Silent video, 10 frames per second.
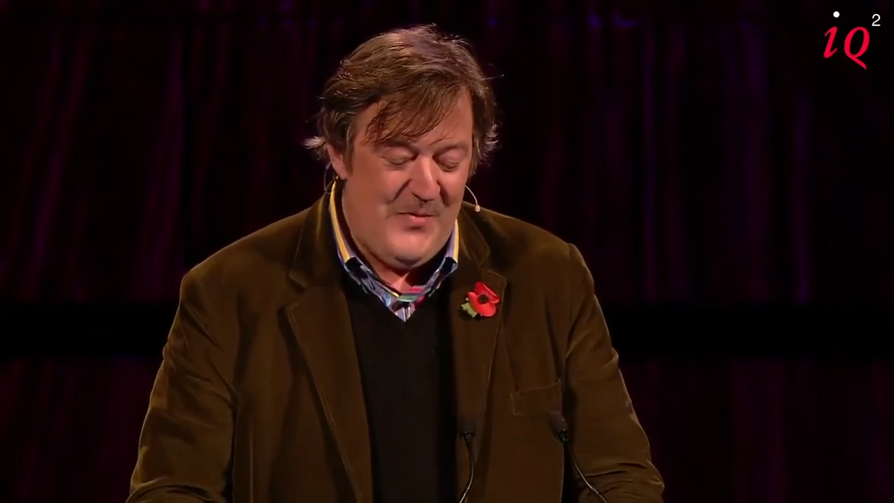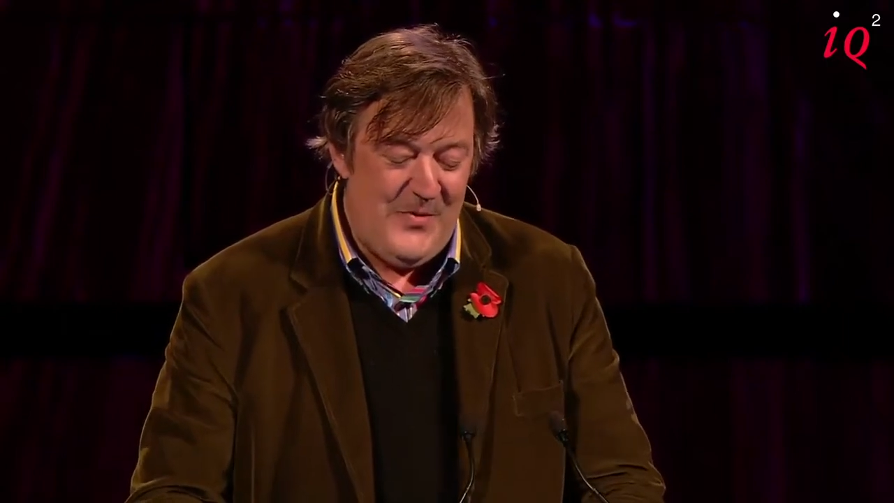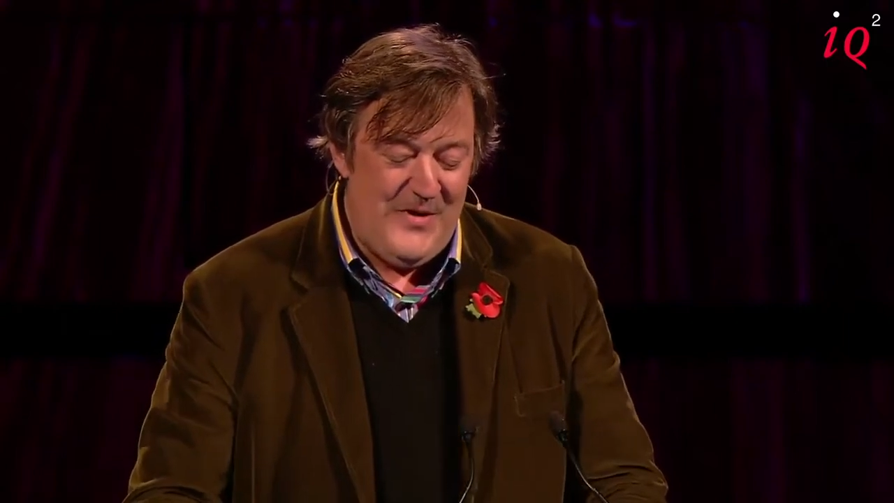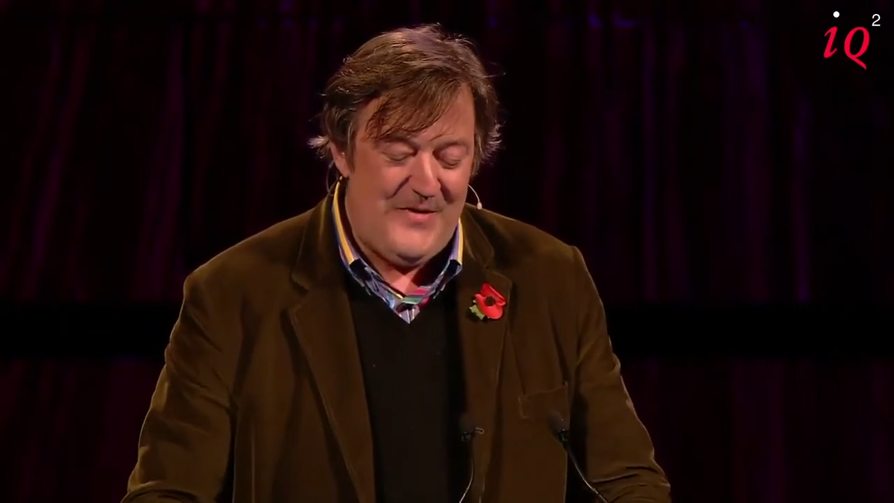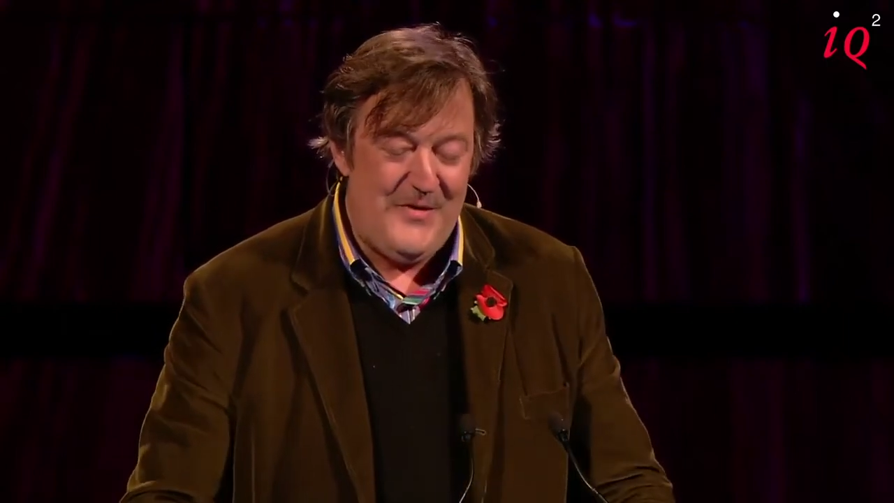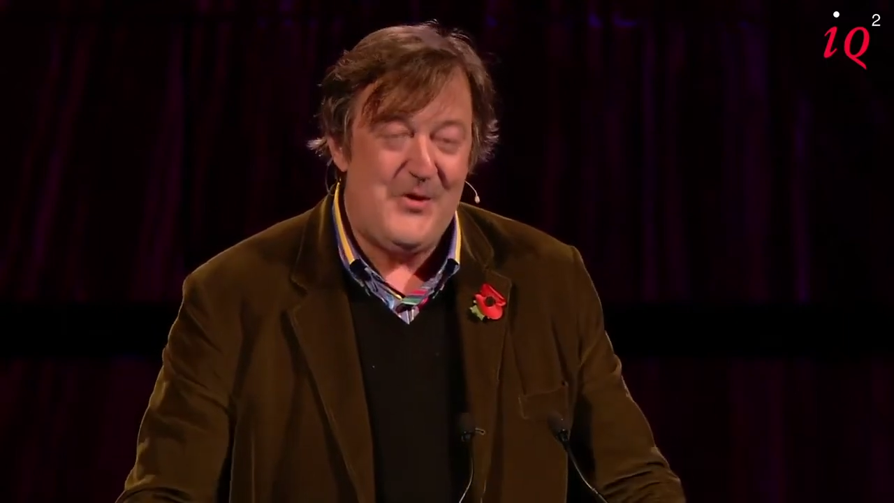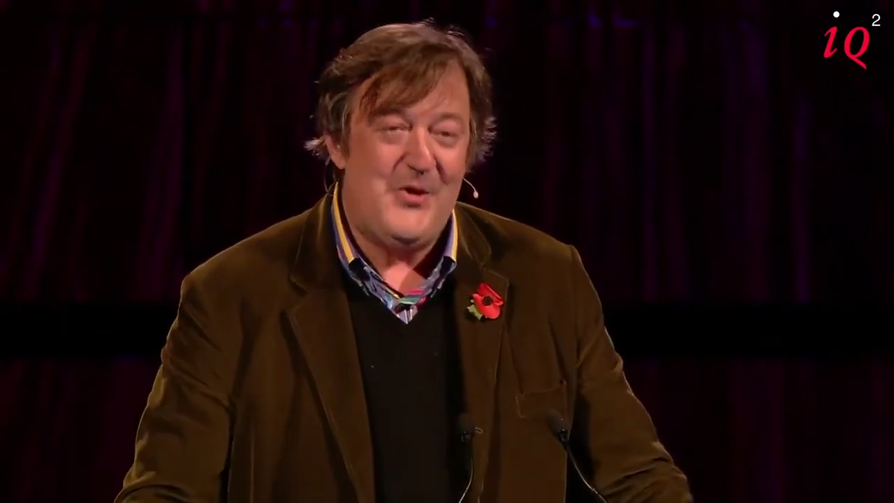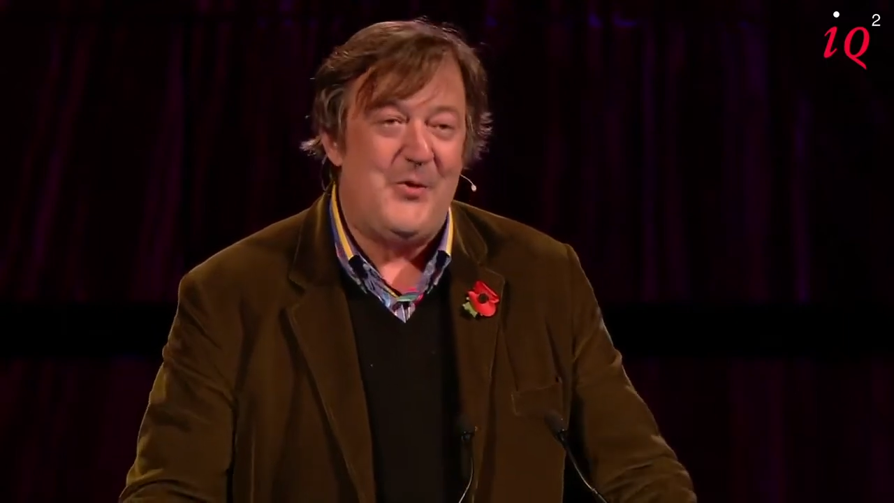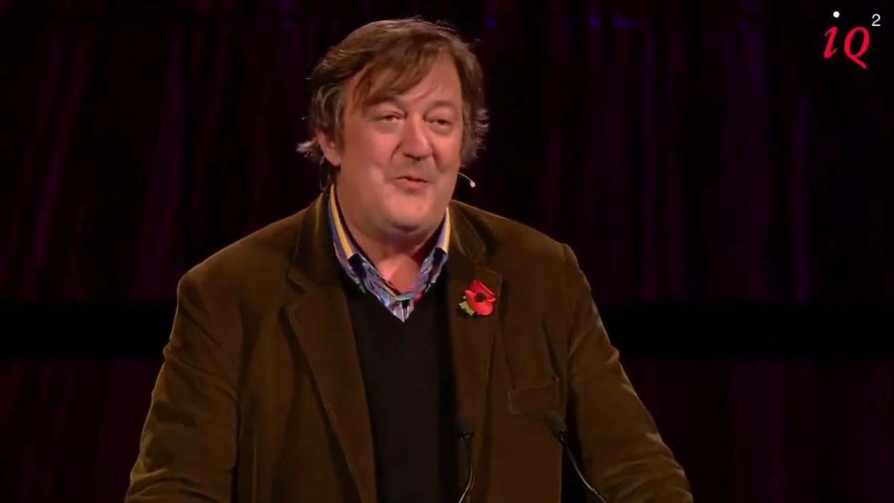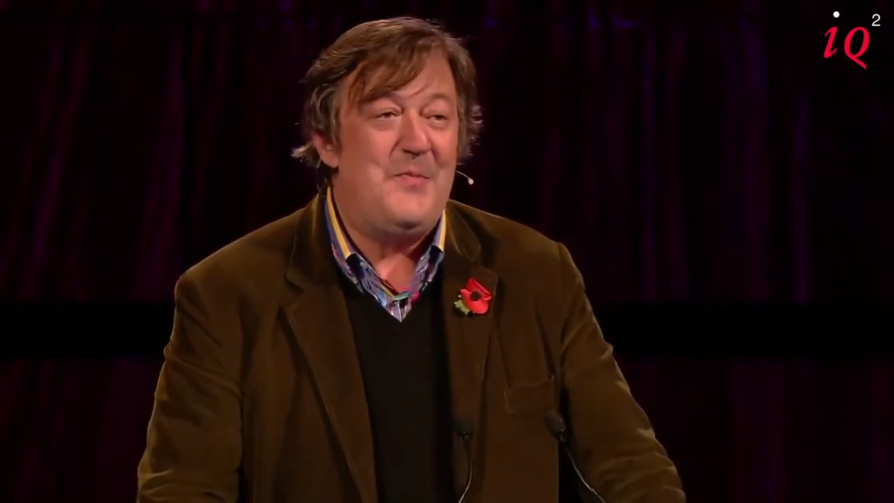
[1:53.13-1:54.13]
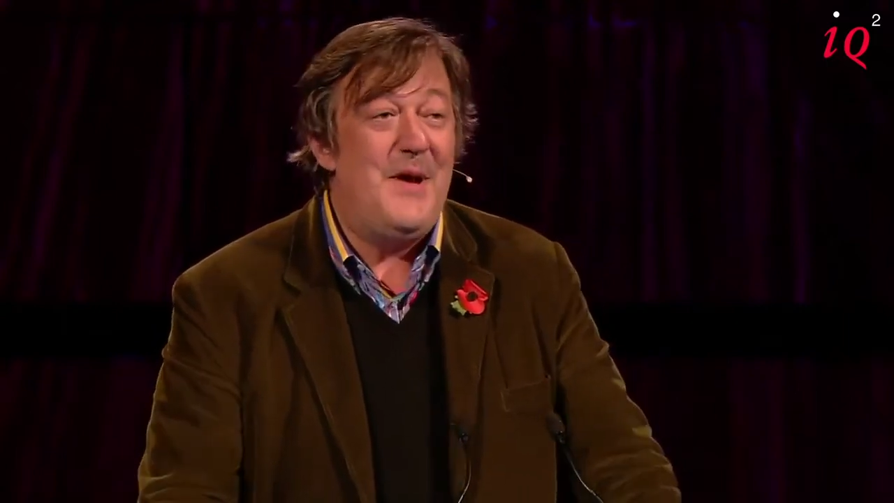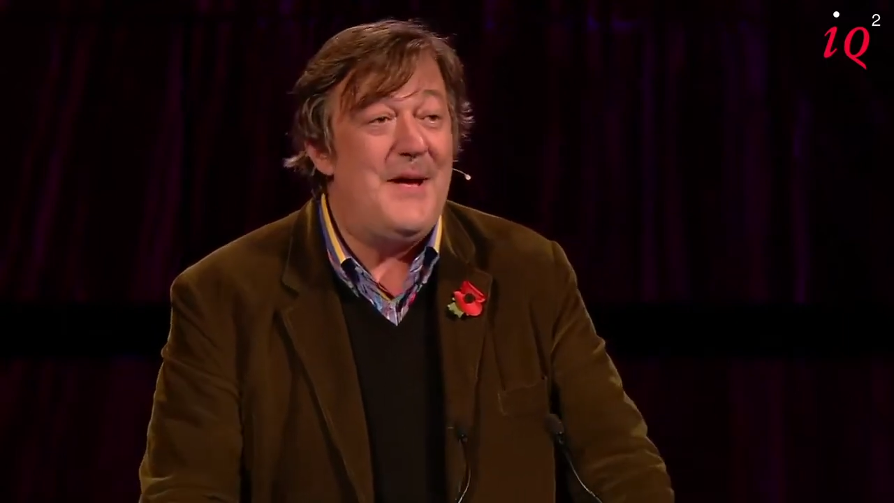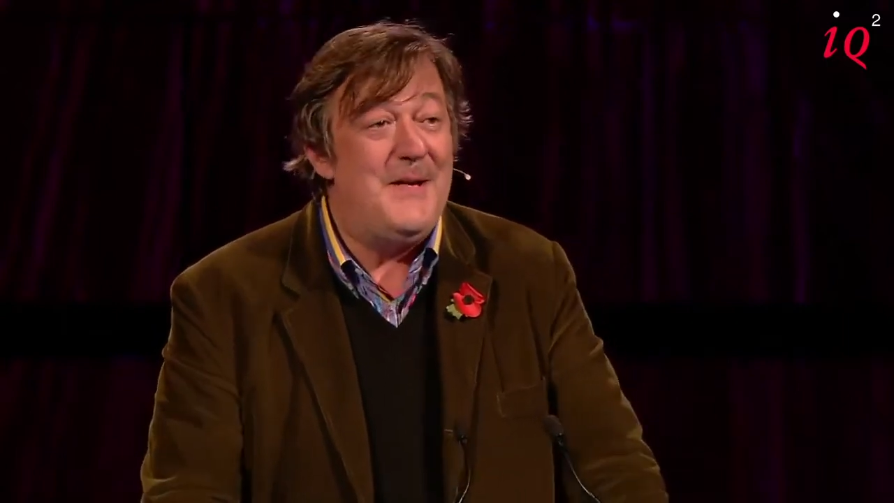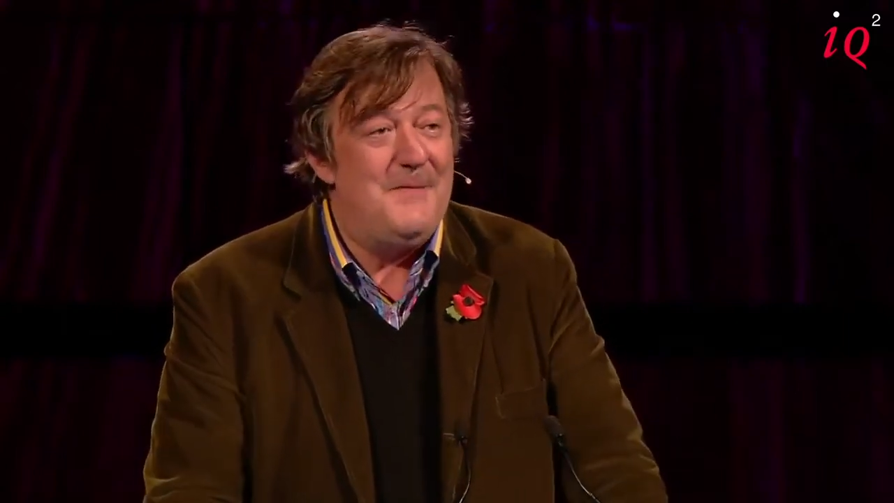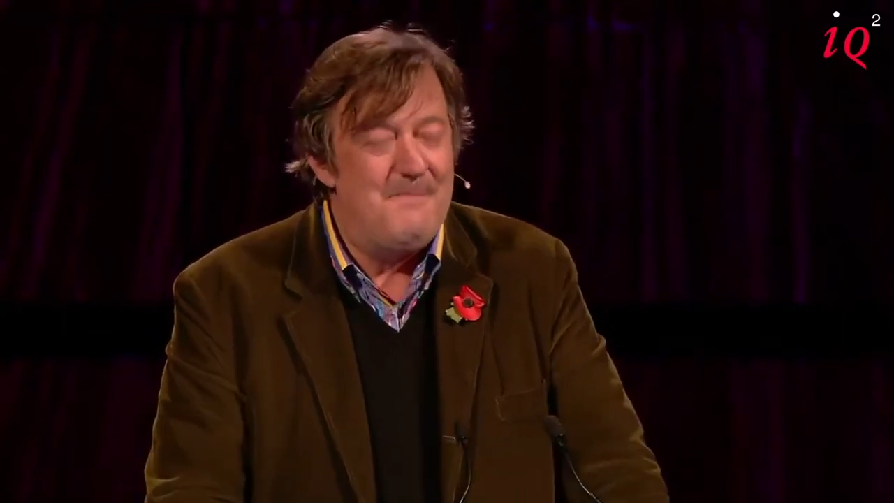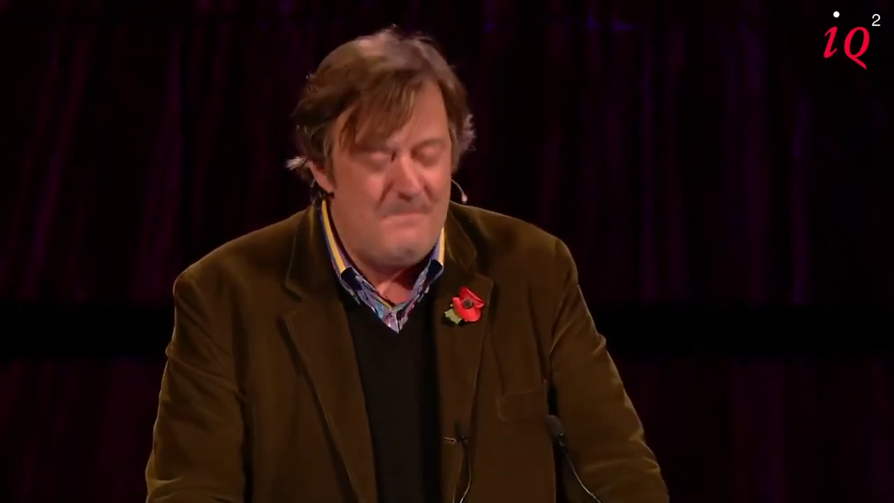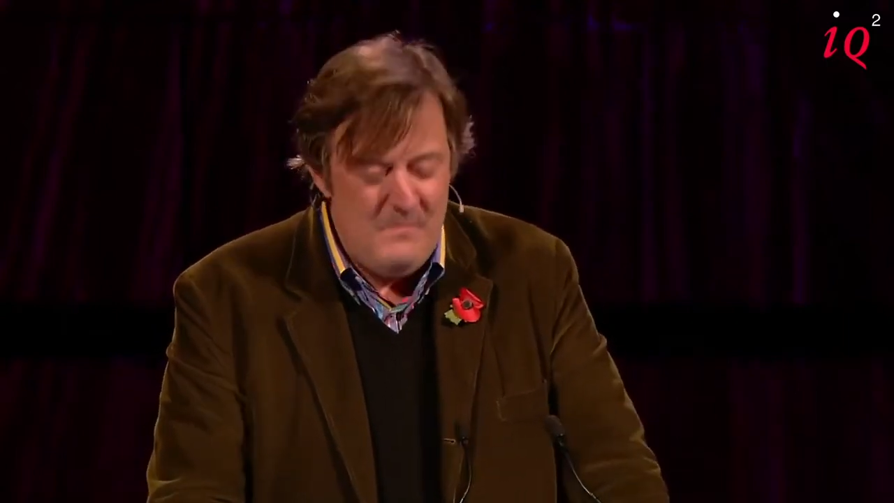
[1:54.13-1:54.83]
with Sean Penn.